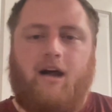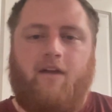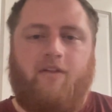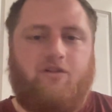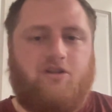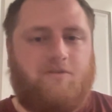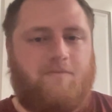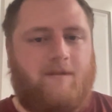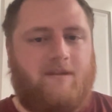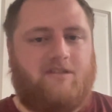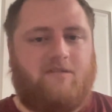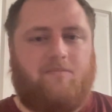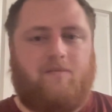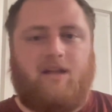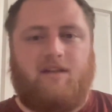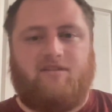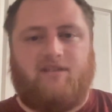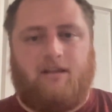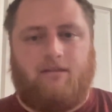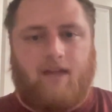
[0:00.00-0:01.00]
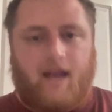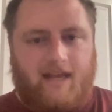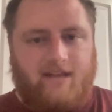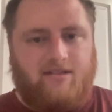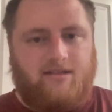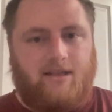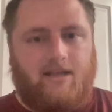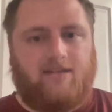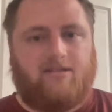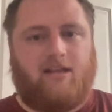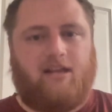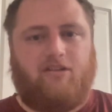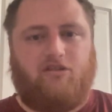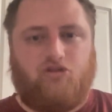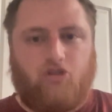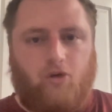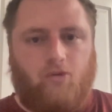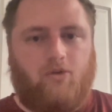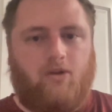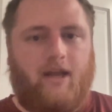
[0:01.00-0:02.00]
There's been some things I like, things I
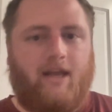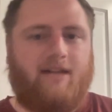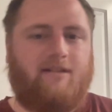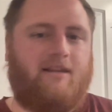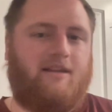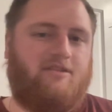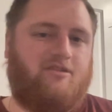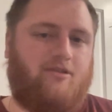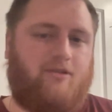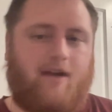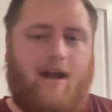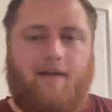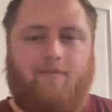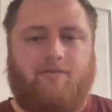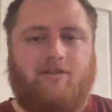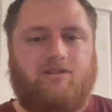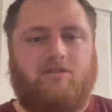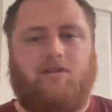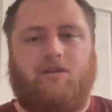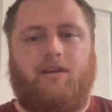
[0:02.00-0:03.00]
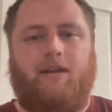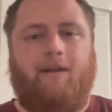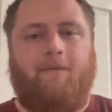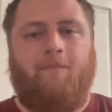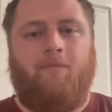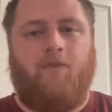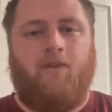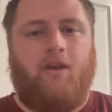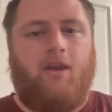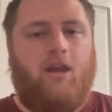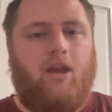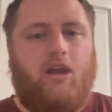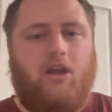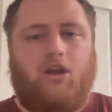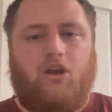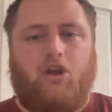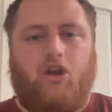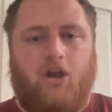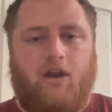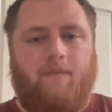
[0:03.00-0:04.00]
don't like, things are obviously
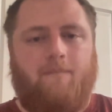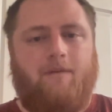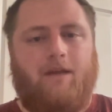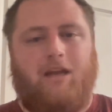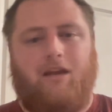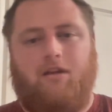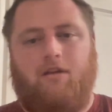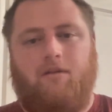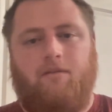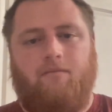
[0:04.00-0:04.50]
going to be,